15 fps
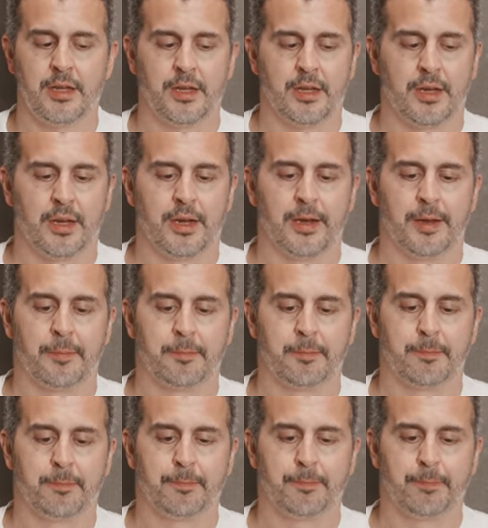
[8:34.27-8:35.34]

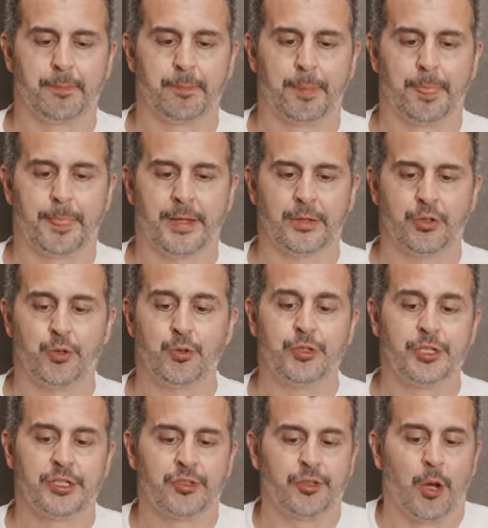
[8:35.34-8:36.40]
You
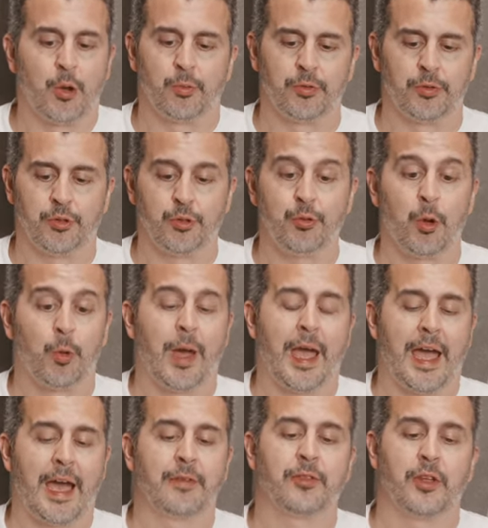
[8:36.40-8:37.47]
don't
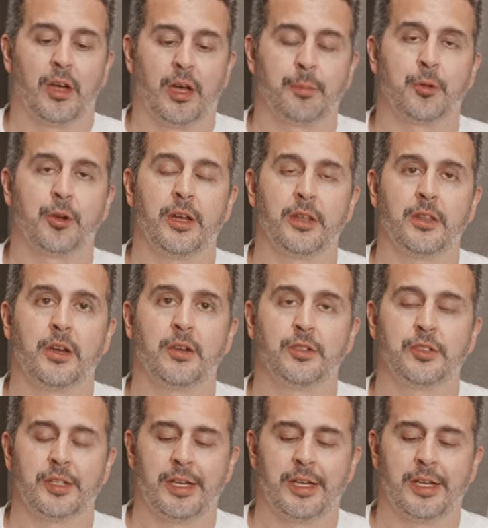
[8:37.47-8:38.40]
have to upgrade those.